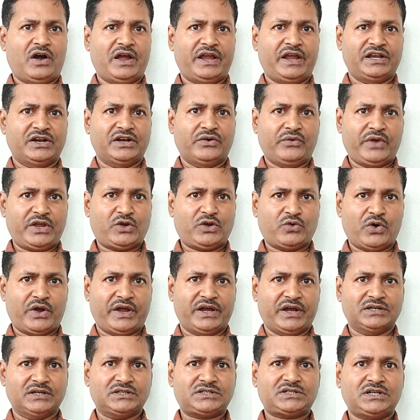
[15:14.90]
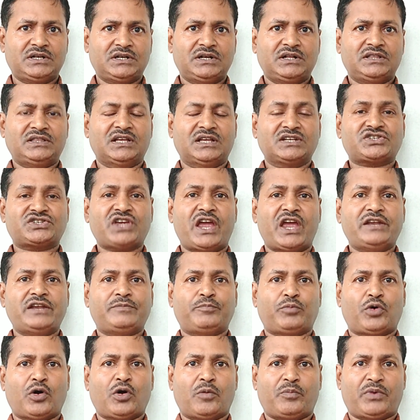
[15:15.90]
when required the
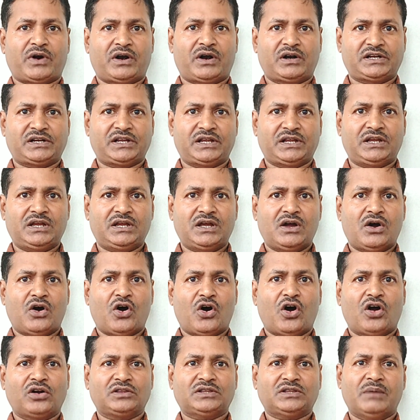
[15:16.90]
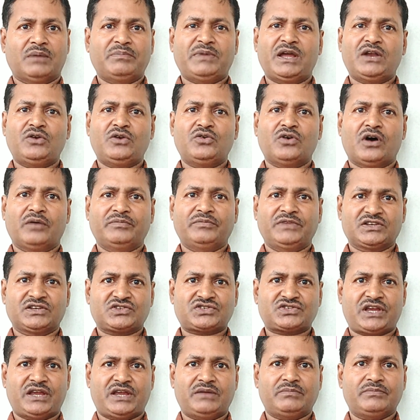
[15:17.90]
said property or the value of
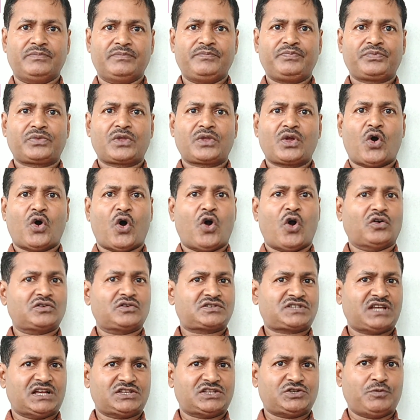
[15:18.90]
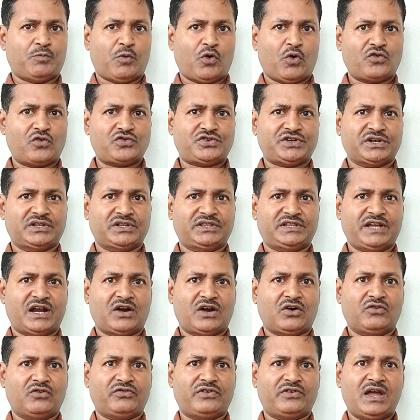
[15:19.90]
the same, or such portion
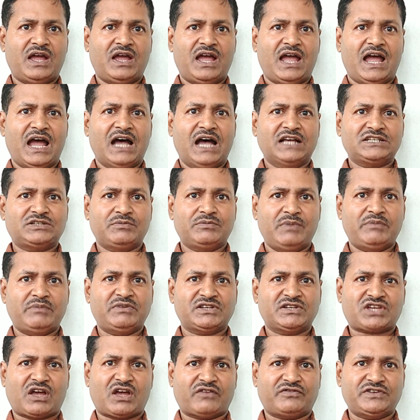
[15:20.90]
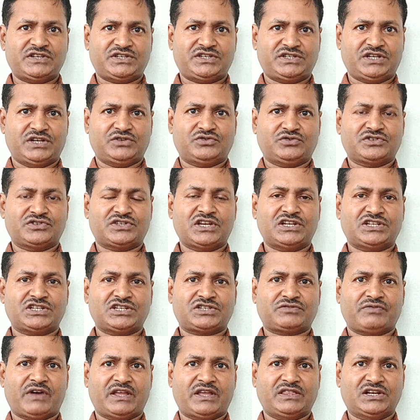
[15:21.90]
thereof as may be sufficient to
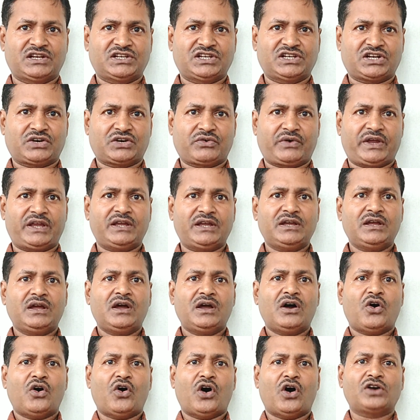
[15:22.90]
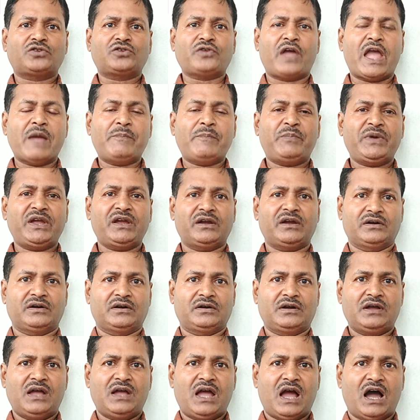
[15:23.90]
satisfy the decree, or to
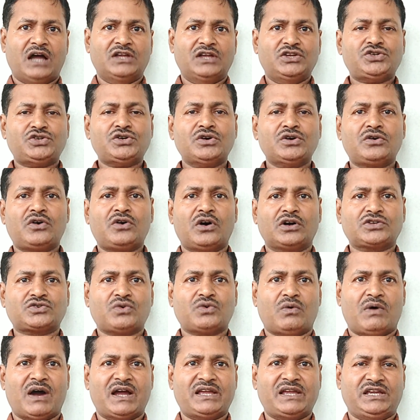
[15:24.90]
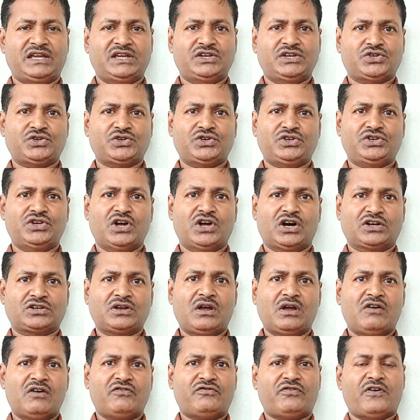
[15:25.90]
appear and show cause why he should
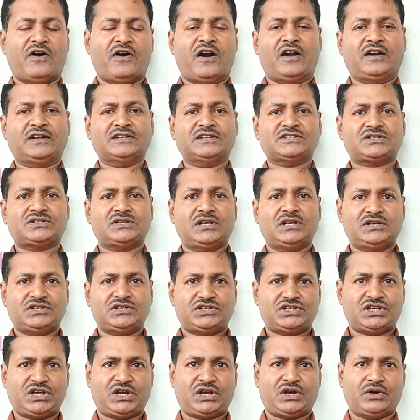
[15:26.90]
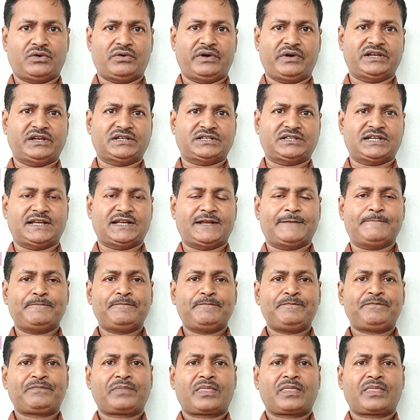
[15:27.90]
not furnish security.